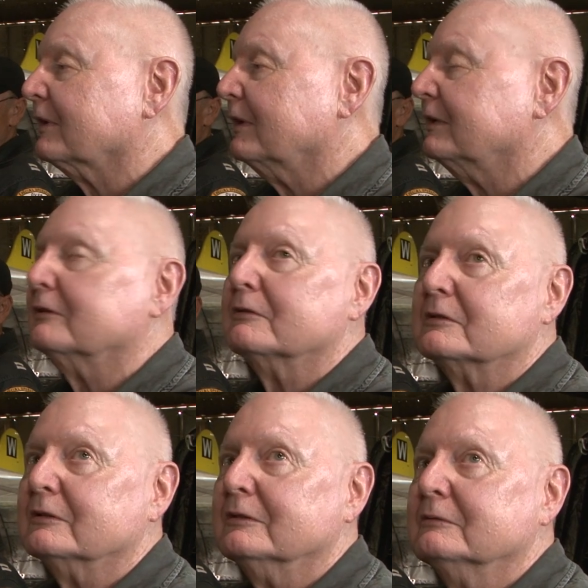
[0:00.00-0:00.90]
and there
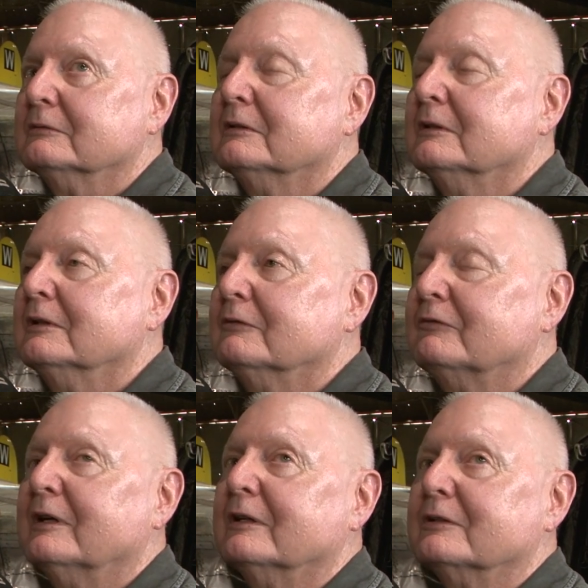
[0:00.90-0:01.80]
was a
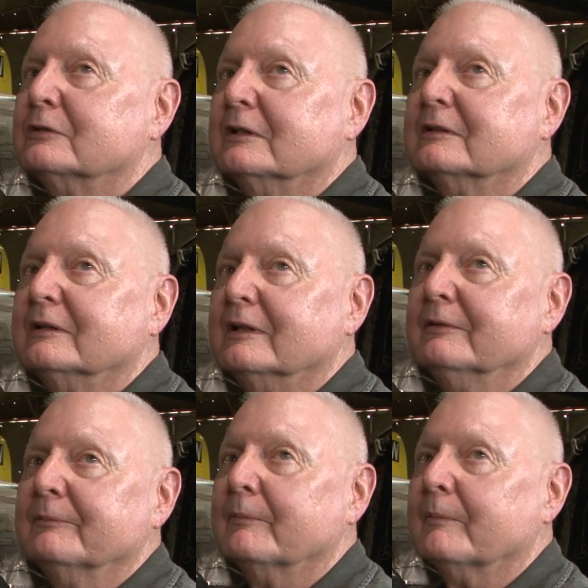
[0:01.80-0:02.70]
fire truck there.